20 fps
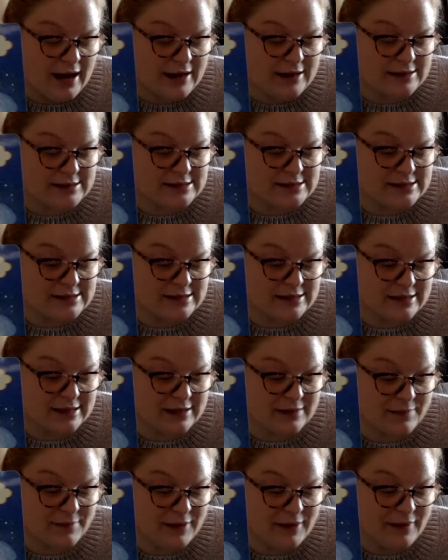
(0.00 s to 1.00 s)
seeing
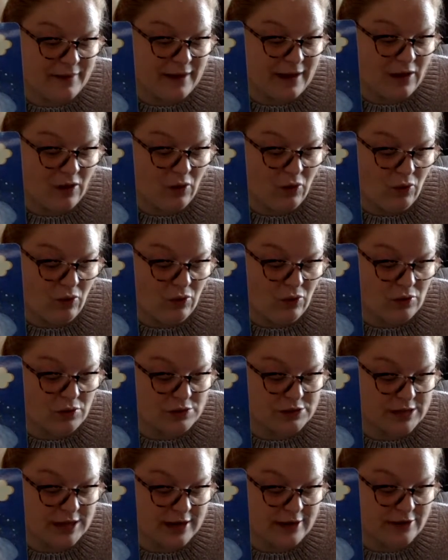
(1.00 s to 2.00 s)
him in that old
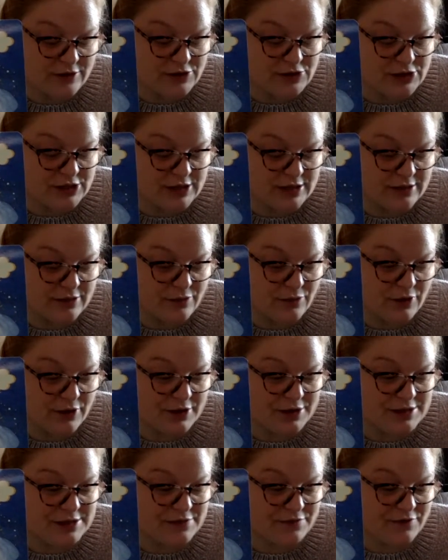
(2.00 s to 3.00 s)
energy where
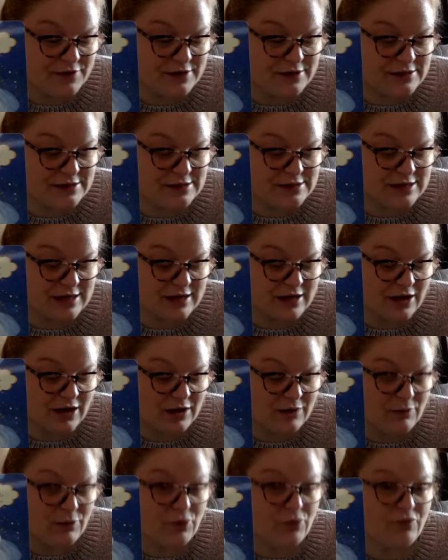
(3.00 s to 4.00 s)
he's fixed and
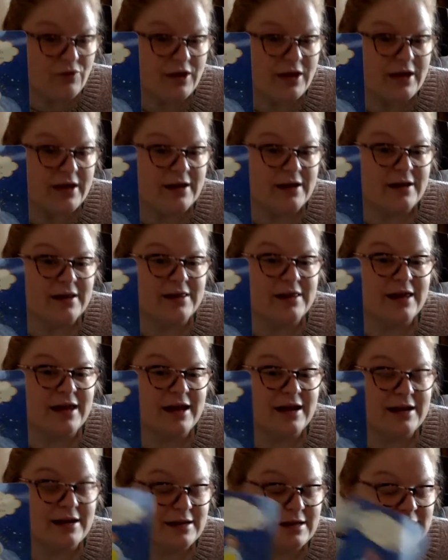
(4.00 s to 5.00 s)
unmoving,
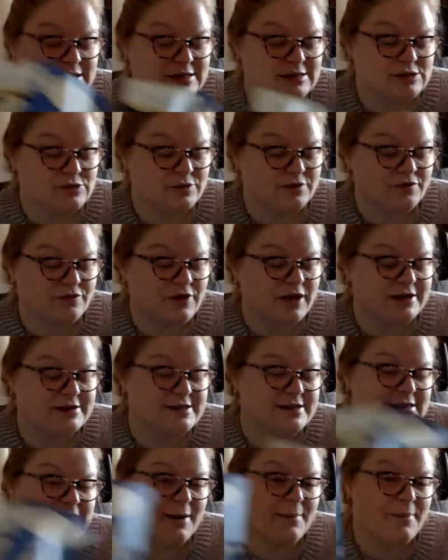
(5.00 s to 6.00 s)
then he's
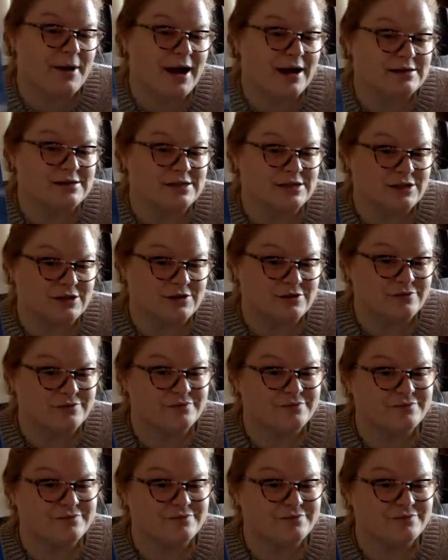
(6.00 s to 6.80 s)
reflecting that back to you.